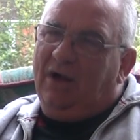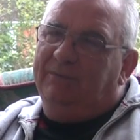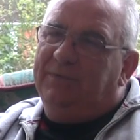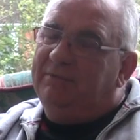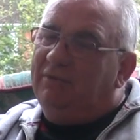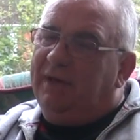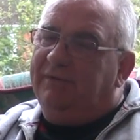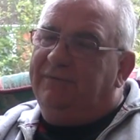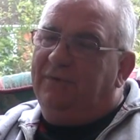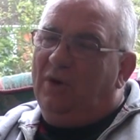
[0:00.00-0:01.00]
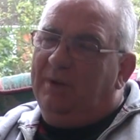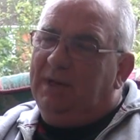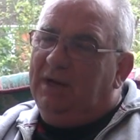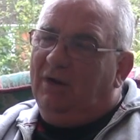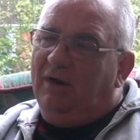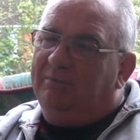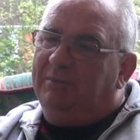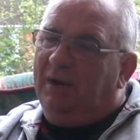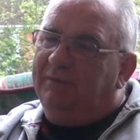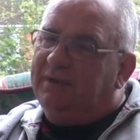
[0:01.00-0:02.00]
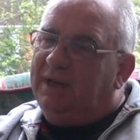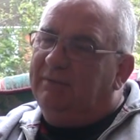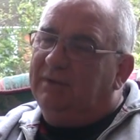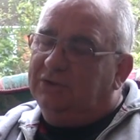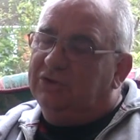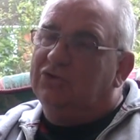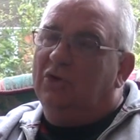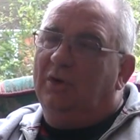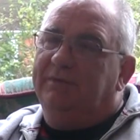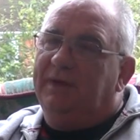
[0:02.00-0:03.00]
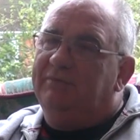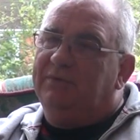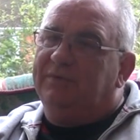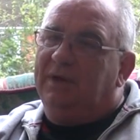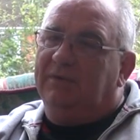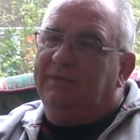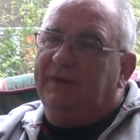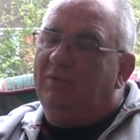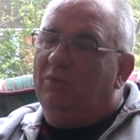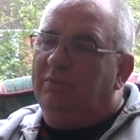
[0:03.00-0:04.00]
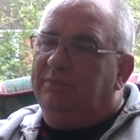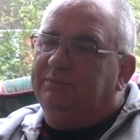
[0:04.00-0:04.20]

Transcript: I've never had a fight in my life, but it's true, I've never